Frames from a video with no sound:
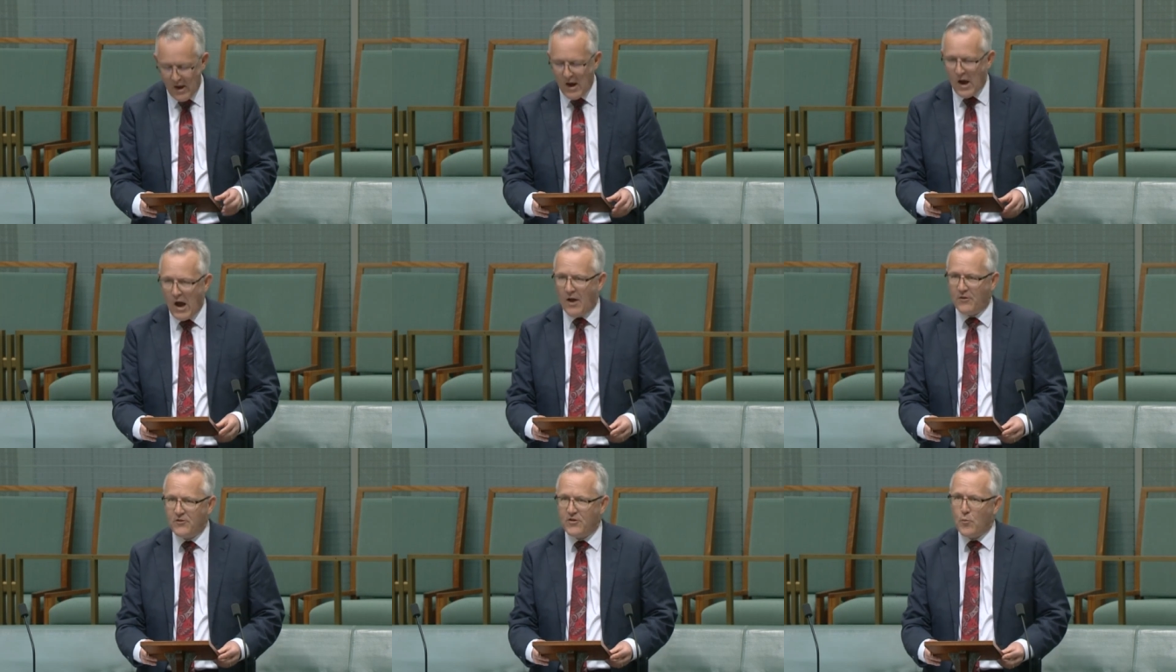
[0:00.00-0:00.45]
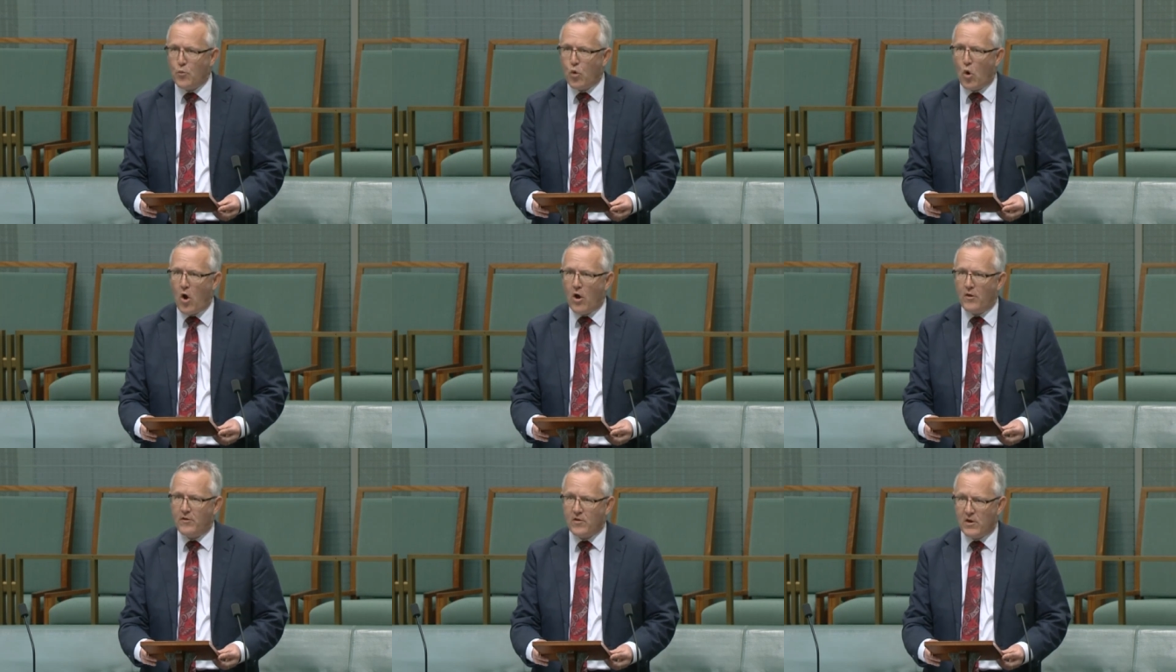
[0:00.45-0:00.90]

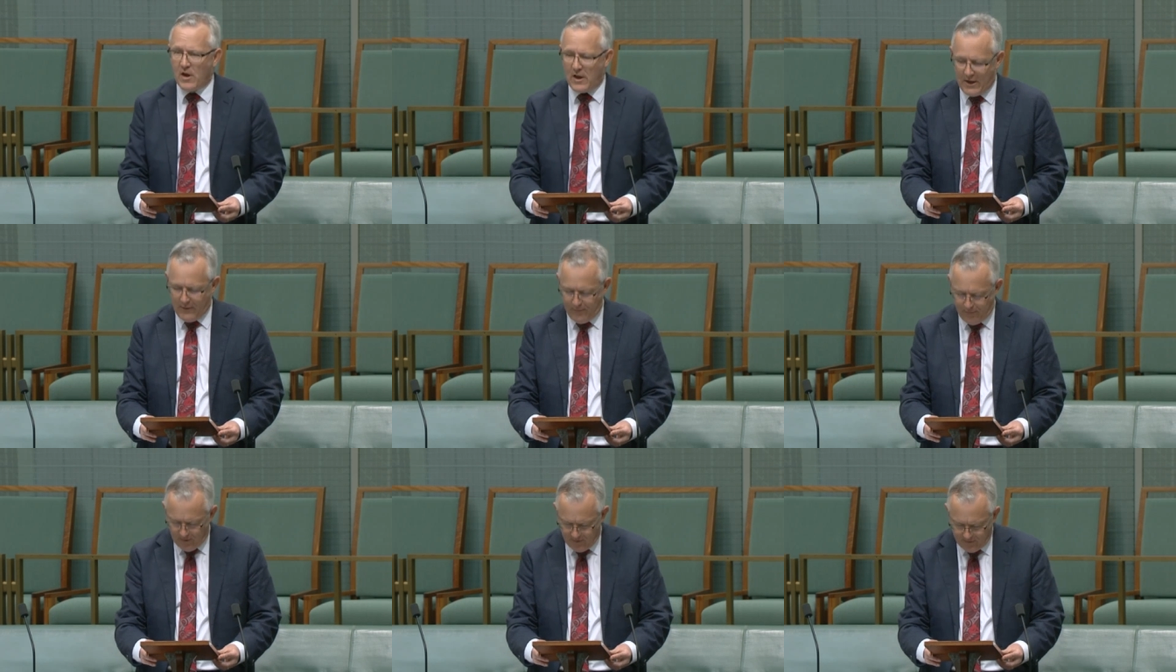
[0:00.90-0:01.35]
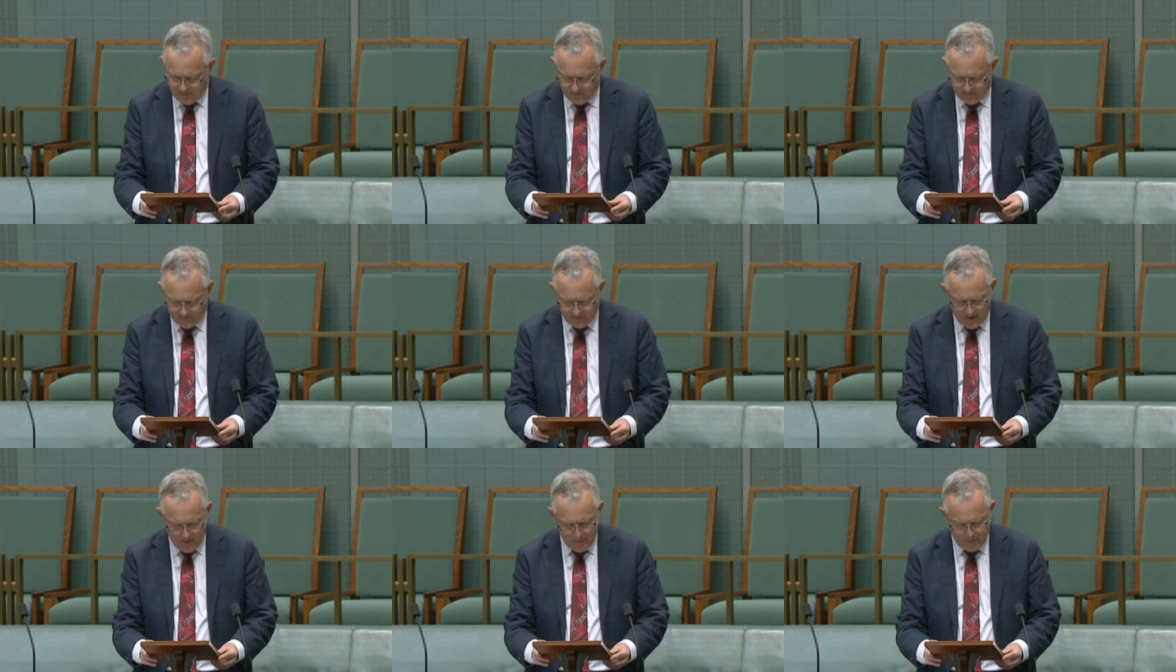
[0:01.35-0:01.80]
Unsurprisingly, this is
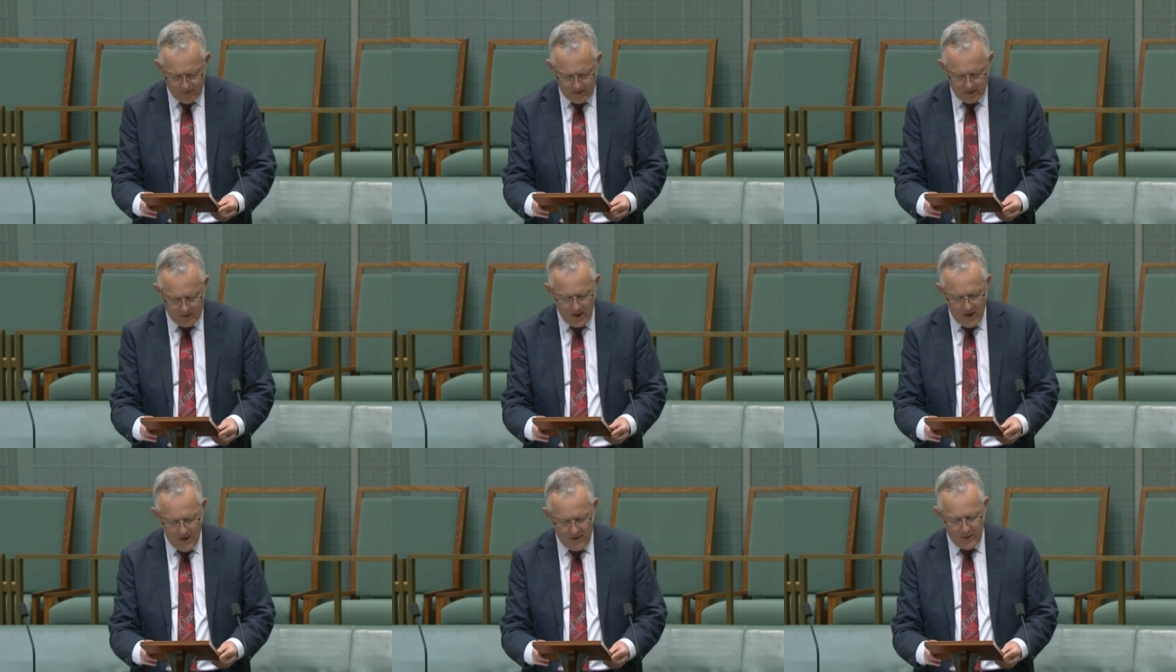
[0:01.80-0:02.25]
something